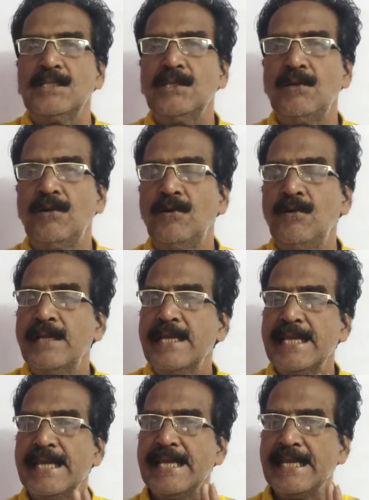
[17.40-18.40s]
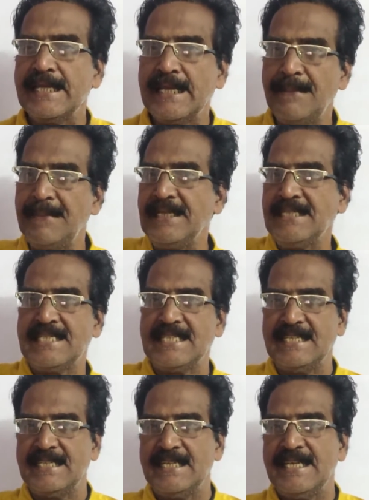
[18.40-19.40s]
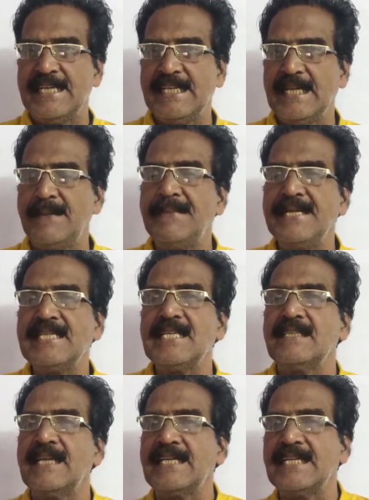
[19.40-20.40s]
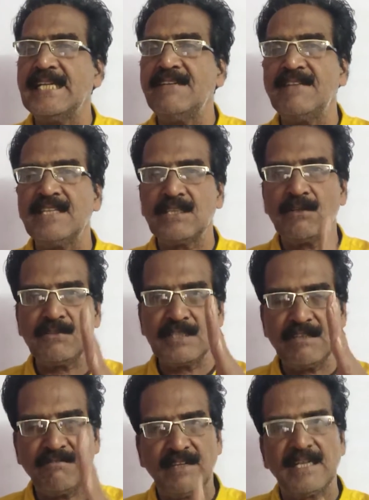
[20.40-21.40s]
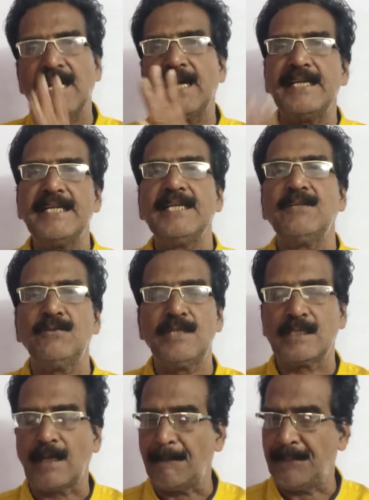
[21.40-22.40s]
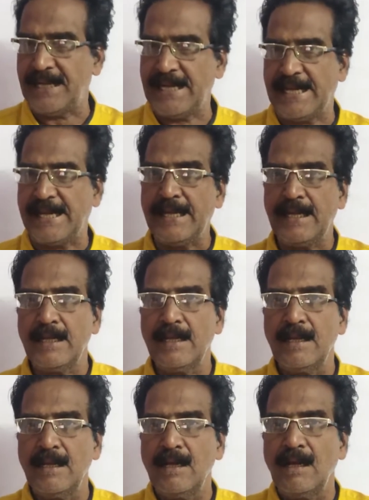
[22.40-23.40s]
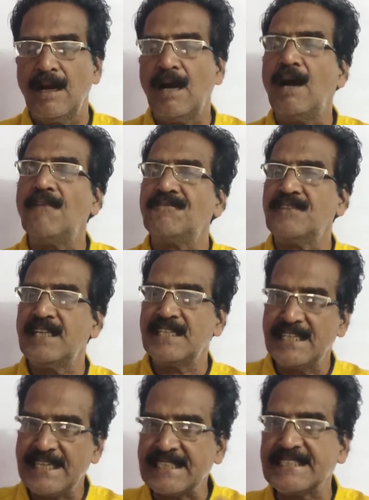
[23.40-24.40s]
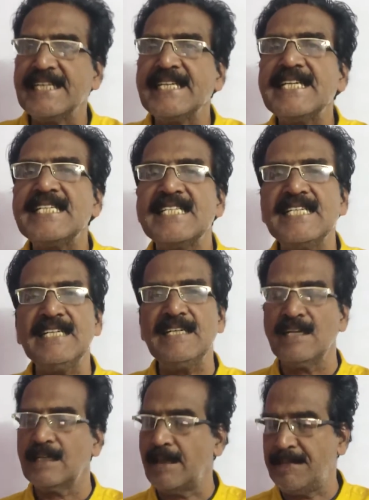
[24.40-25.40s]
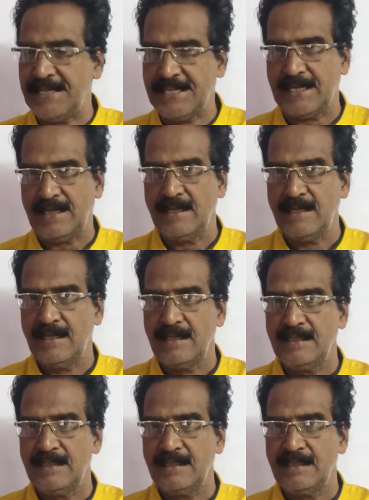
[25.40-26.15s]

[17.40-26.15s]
So, he remits 31,100 to the company after deducting his commission.